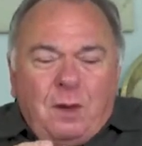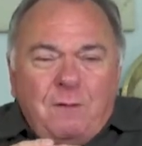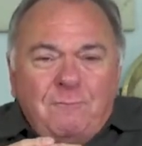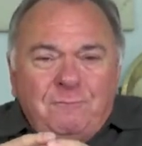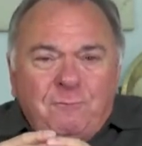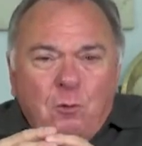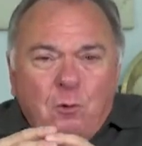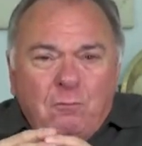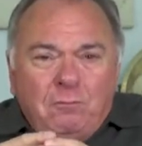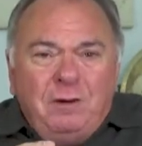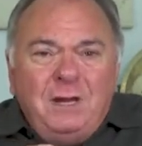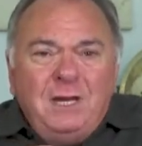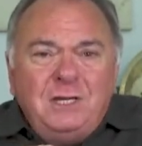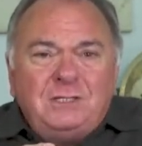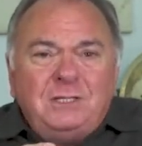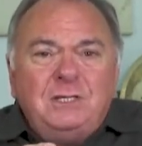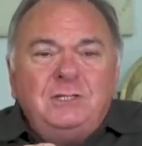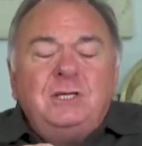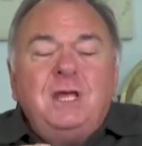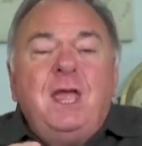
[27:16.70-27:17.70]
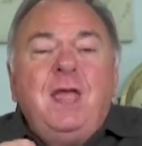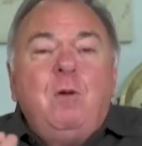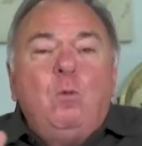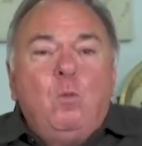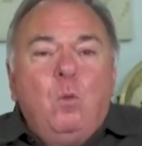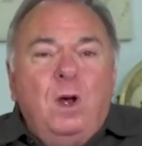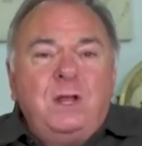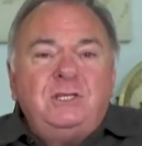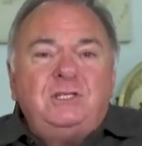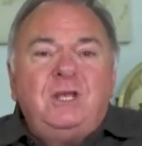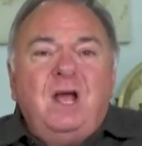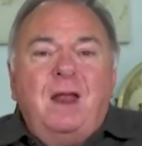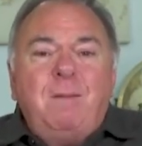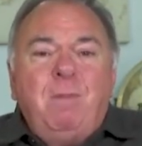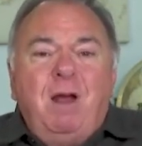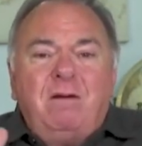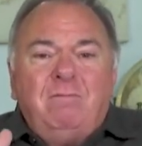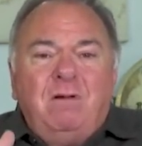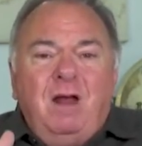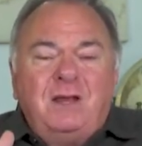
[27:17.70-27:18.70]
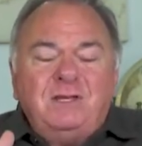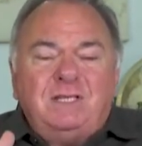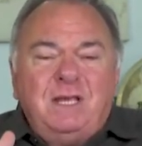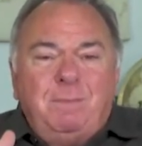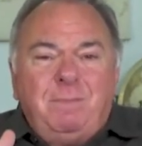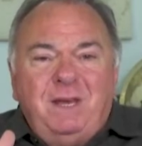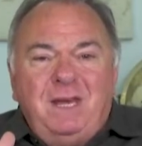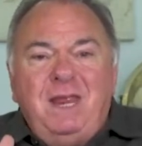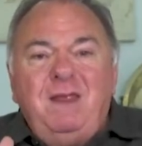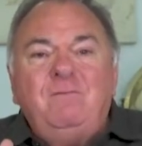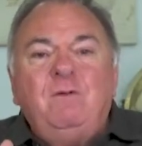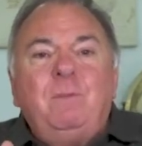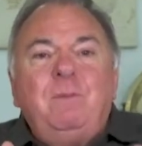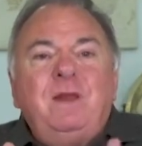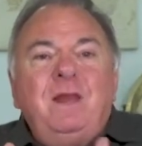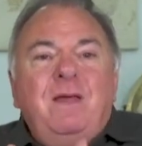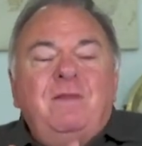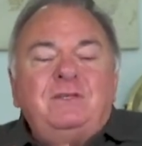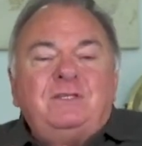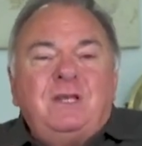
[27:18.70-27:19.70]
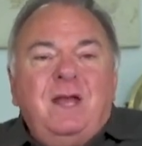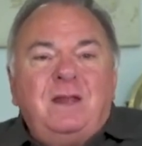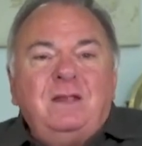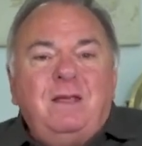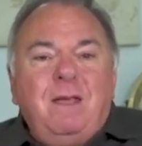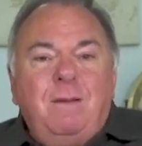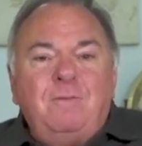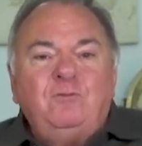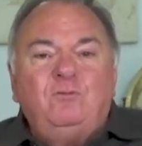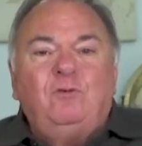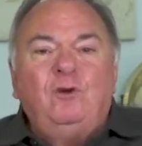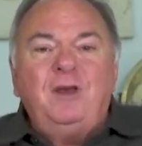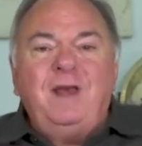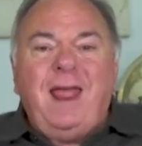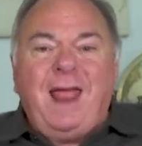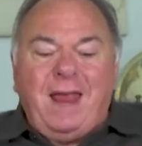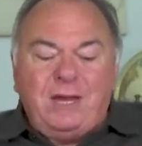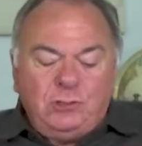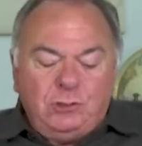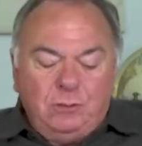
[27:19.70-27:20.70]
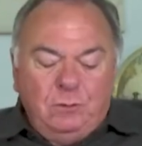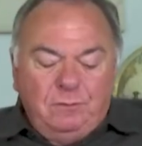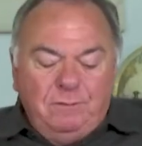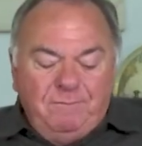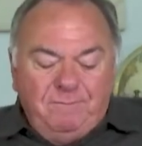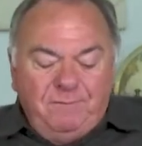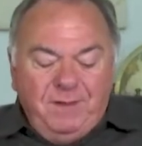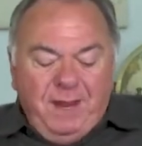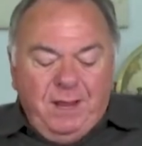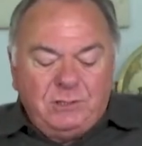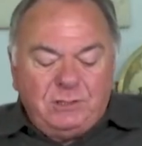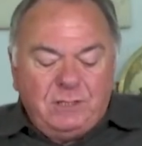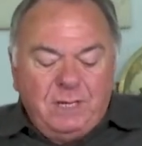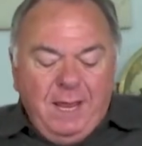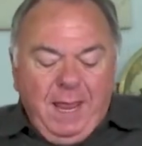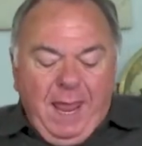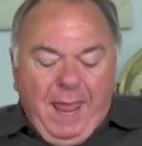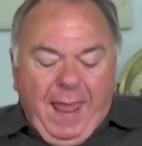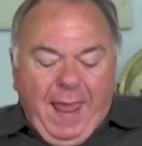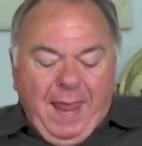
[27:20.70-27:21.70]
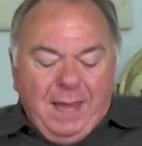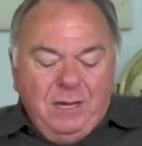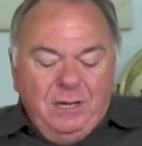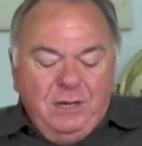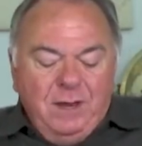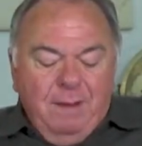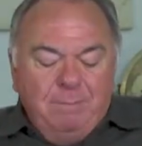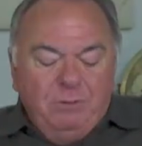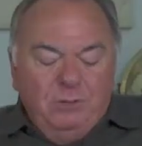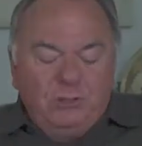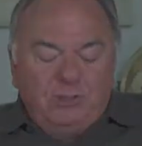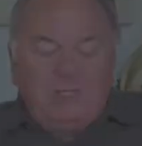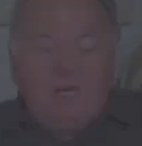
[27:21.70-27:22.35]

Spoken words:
for reasons. One side might rise up in evil, but another side comes for national defense. And in Numbers